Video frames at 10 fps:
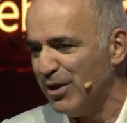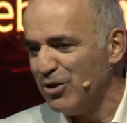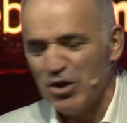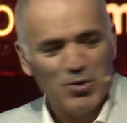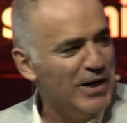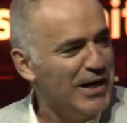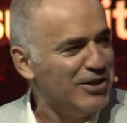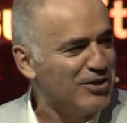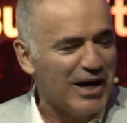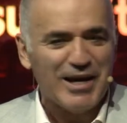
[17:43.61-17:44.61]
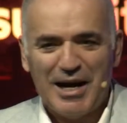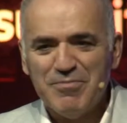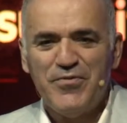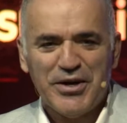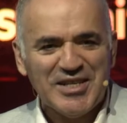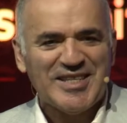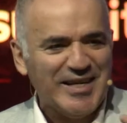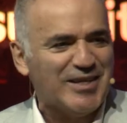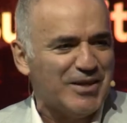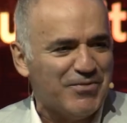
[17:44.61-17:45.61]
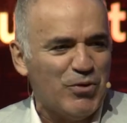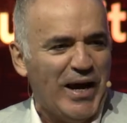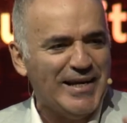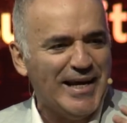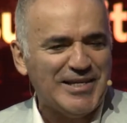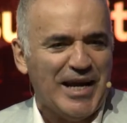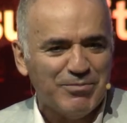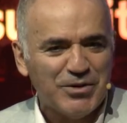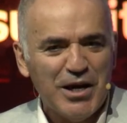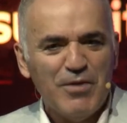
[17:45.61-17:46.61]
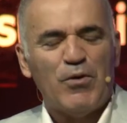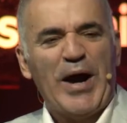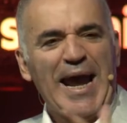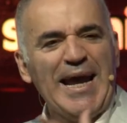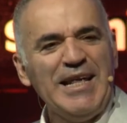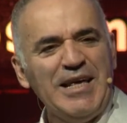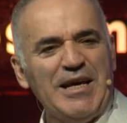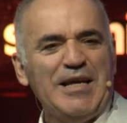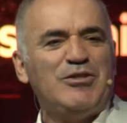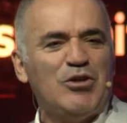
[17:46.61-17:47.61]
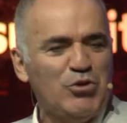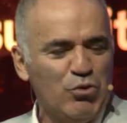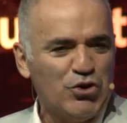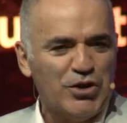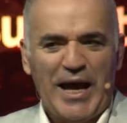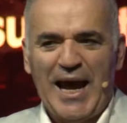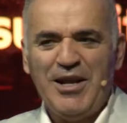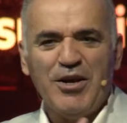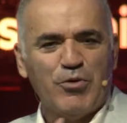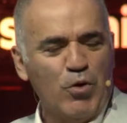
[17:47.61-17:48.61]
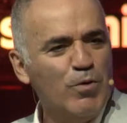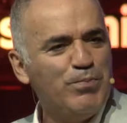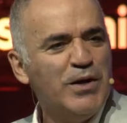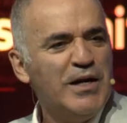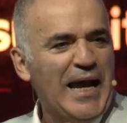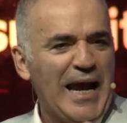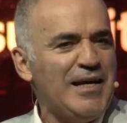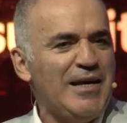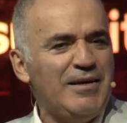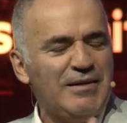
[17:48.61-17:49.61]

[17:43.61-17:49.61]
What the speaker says: So, and I'm very sensitive to any attempt for any institution, any group, any